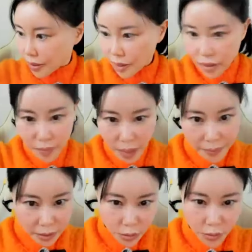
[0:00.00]
that you might
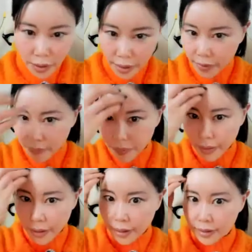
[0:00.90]
be doing
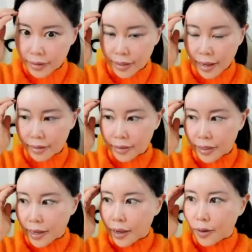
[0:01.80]
is that
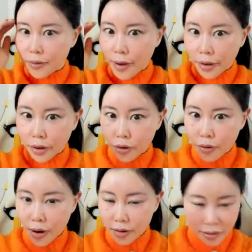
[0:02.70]
when you
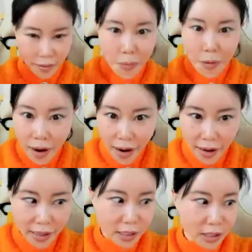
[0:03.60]
are
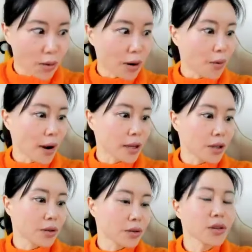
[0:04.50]
surprised, or
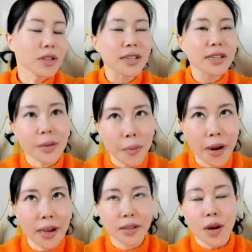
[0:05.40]
when you, not just
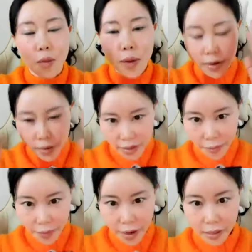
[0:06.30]
surprised, when you're
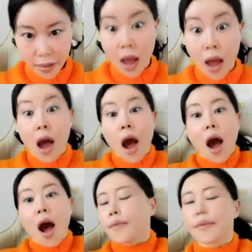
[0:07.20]
surprised,
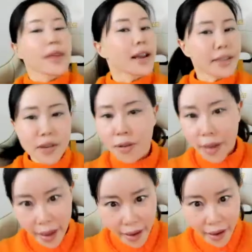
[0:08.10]
that's
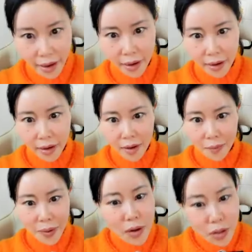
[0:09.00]
okay.
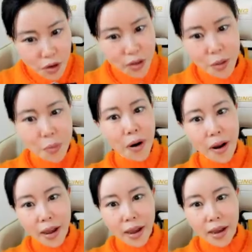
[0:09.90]
Because you're
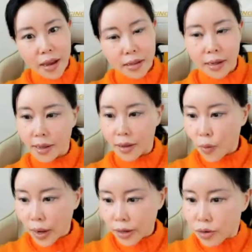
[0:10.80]
surprised.
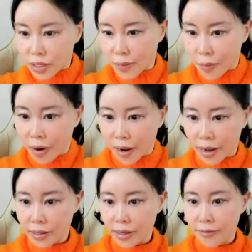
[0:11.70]
When you're
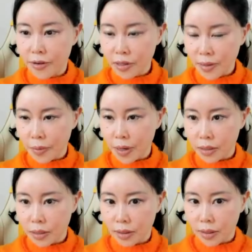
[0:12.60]
surprised, if you're
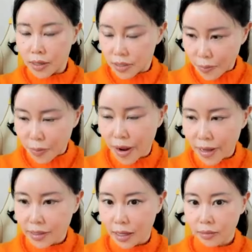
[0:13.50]
surprised at a
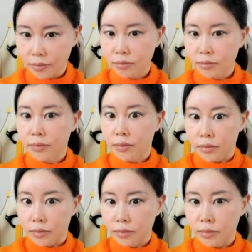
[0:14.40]
surprise, like,
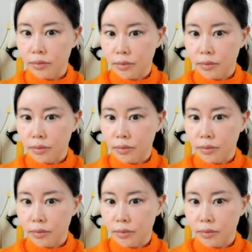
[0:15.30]
that